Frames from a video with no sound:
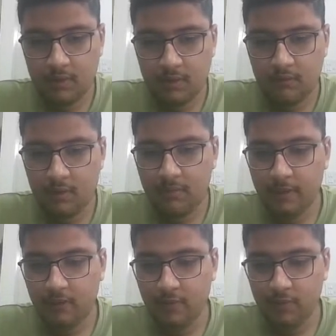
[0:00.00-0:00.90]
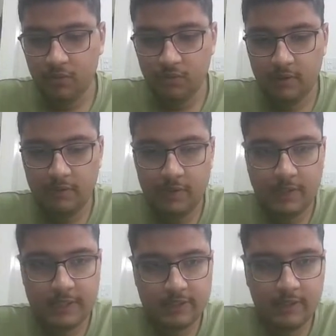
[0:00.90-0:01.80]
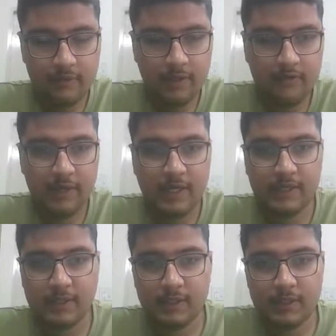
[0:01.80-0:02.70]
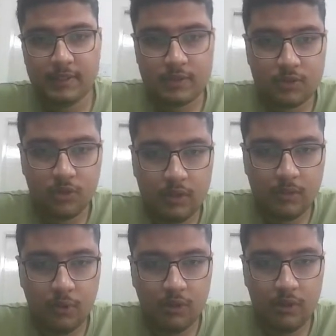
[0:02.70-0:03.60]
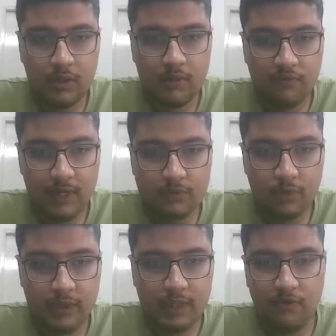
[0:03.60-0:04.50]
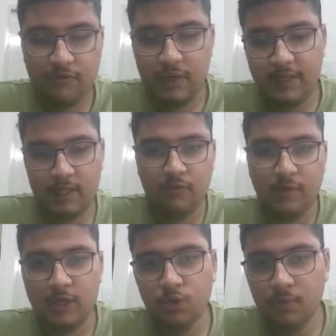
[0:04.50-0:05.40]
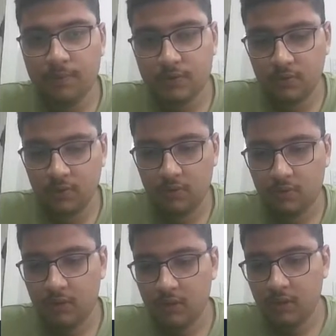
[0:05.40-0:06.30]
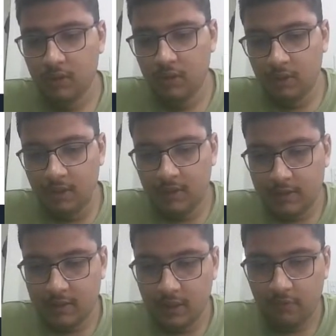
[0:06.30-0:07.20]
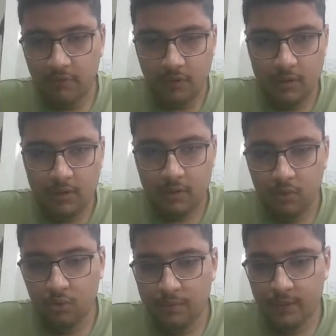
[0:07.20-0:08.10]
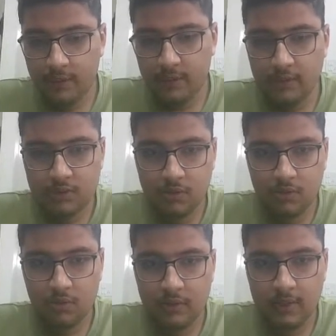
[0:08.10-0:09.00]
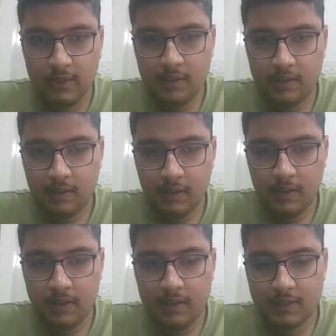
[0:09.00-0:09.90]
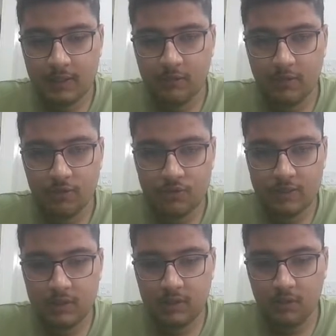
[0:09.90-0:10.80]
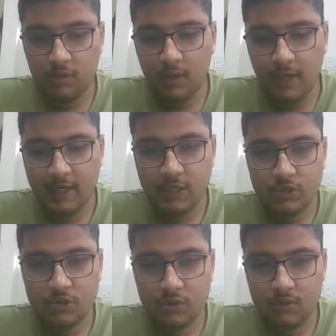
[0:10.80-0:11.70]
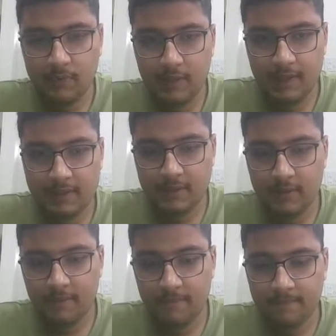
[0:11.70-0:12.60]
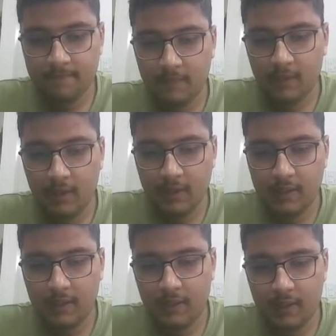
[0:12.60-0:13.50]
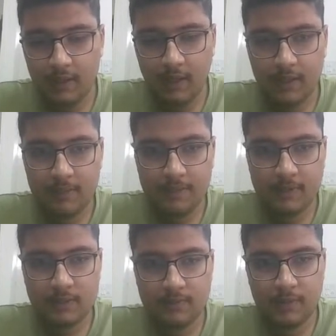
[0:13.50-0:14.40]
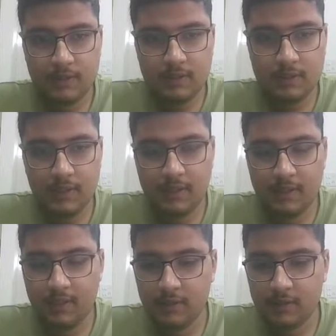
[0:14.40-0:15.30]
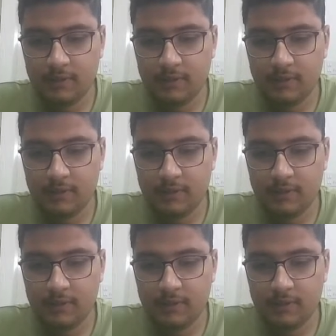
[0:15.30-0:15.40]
will be equal to, we will understand why we are taking this slow and fast pointer after writing the while loop. So let's run a while loop here. So int I is equal to 0, I should be less than k I plus plus, and